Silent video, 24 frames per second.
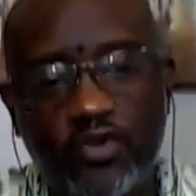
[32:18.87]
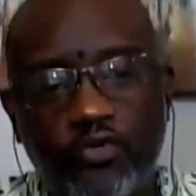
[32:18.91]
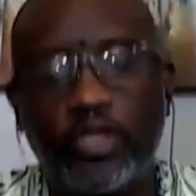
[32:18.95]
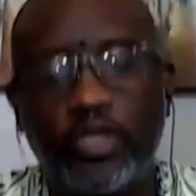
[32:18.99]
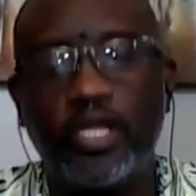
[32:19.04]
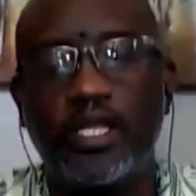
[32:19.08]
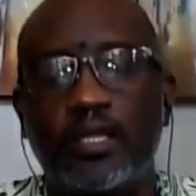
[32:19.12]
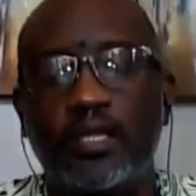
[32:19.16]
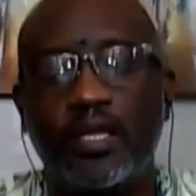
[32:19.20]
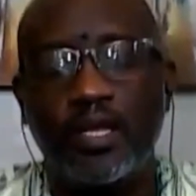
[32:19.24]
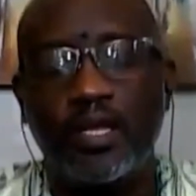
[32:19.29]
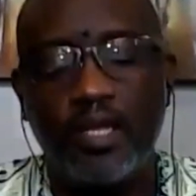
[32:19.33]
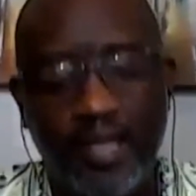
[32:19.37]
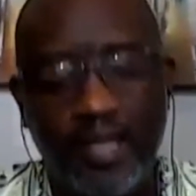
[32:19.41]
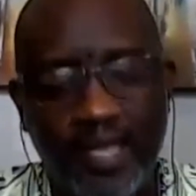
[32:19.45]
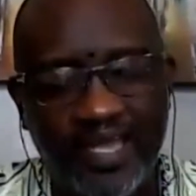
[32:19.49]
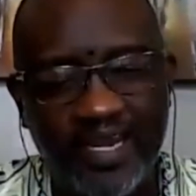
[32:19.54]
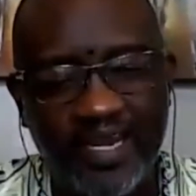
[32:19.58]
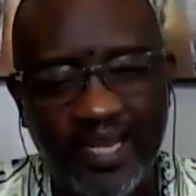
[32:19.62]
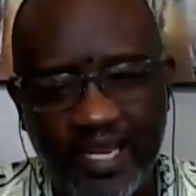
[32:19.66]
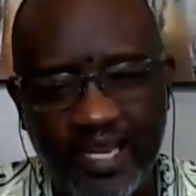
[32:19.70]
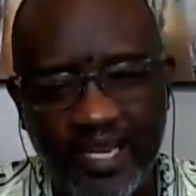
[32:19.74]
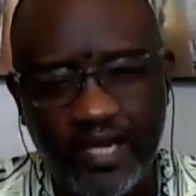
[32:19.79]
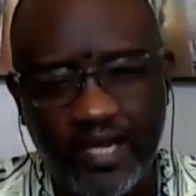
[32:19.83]
But as
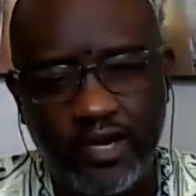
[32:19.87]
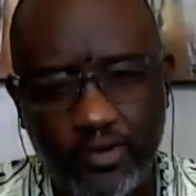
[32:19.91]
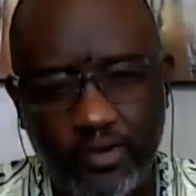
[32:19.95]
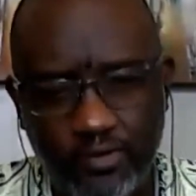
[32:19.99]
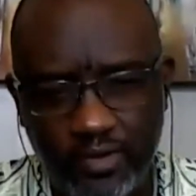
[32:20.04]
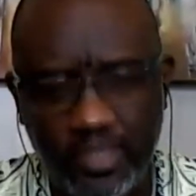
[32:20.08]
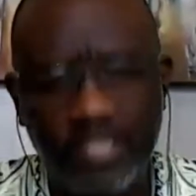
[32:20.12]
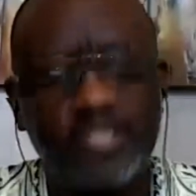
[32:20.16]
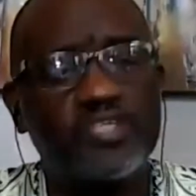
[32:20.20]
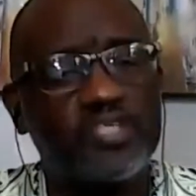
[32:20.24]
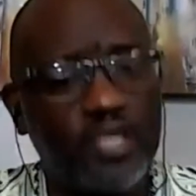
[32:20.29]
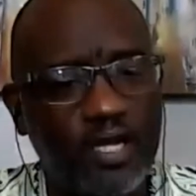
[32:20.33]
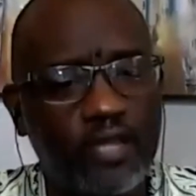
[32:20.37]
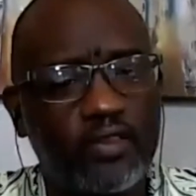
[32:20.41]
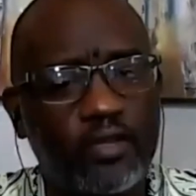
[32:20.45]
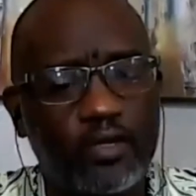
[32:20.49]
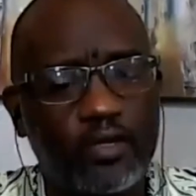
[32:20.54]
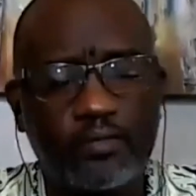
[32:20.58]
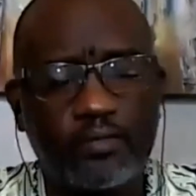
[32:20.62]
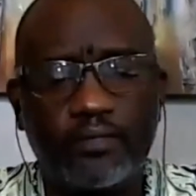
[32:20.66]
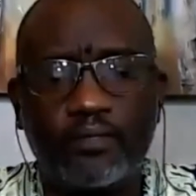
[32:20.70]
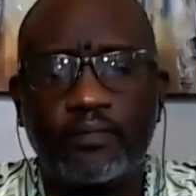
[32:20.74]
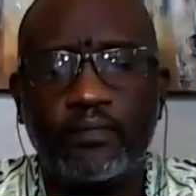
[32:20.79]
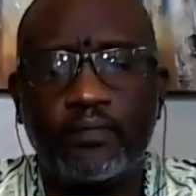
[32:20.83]
long as we can
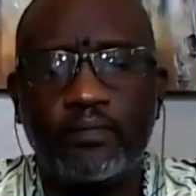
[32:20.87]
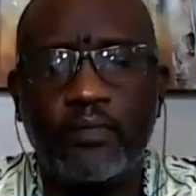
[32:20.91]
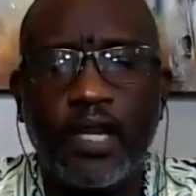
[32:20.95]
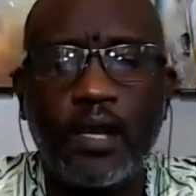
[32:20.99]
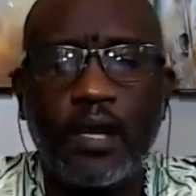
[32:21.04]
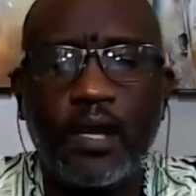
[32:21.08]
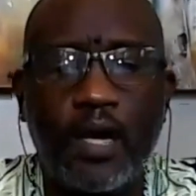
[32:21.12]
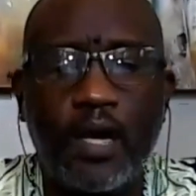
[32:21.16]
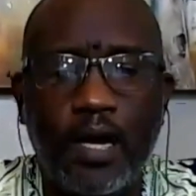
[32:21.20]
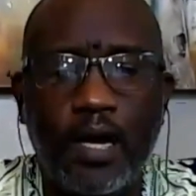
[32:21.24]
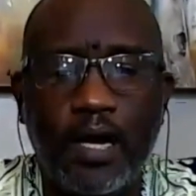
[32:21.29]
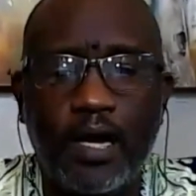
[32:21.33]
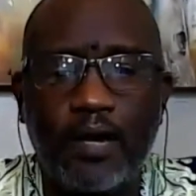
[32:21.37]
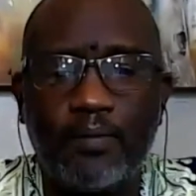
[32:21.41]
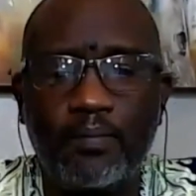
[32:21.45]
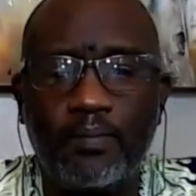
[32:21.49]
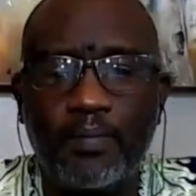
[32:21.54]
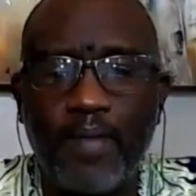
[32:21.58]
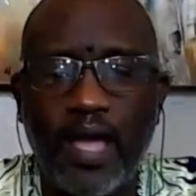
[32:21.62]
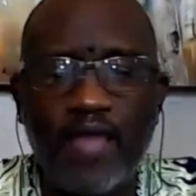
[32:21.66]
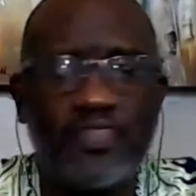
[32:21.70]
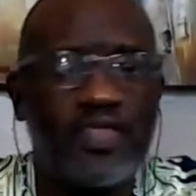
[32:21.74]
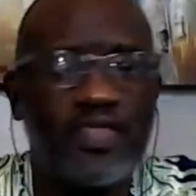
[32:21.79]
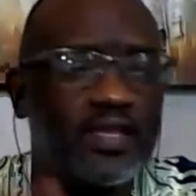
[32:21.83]
agree to disagree
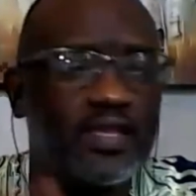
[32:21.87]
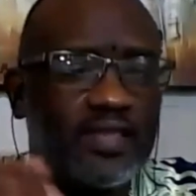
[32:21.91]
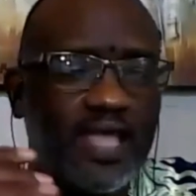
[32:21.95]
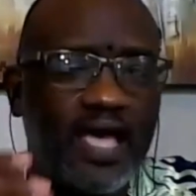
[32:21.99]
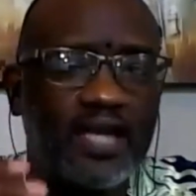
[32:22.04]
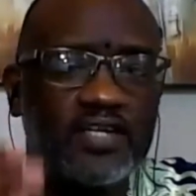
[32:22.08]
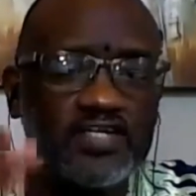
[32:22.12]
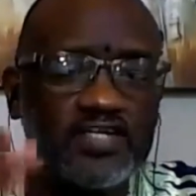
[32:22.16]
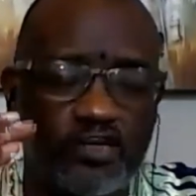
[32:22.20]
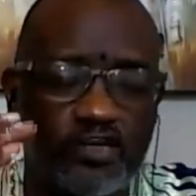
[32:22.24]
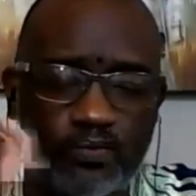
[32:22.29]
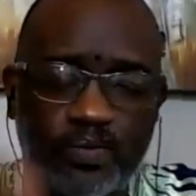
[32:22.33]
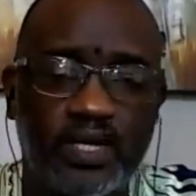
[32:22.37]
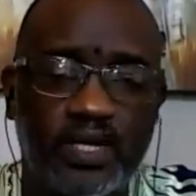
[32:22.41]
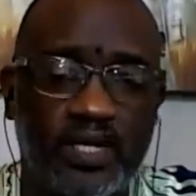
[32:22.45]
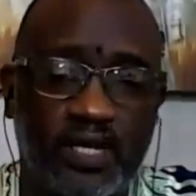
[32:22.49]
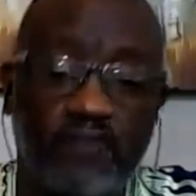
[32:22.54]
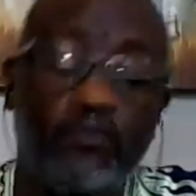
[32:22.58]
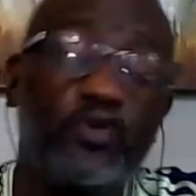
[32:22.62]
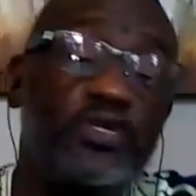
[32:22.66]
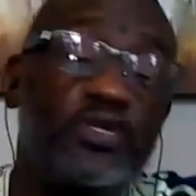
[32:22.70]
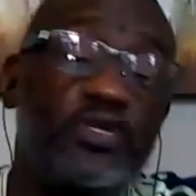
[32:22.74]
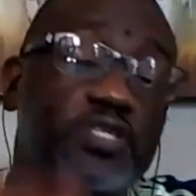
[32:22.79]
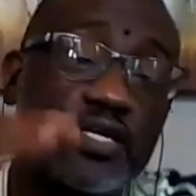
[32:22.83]
and hear each
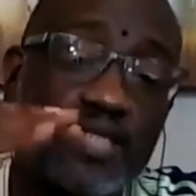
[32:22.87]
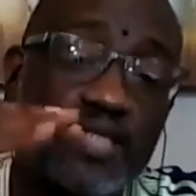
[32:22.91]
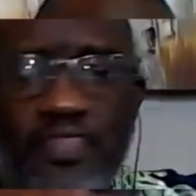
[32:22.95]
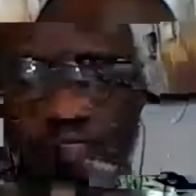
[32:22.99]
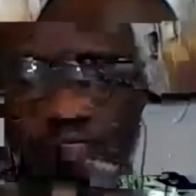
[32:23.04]
other,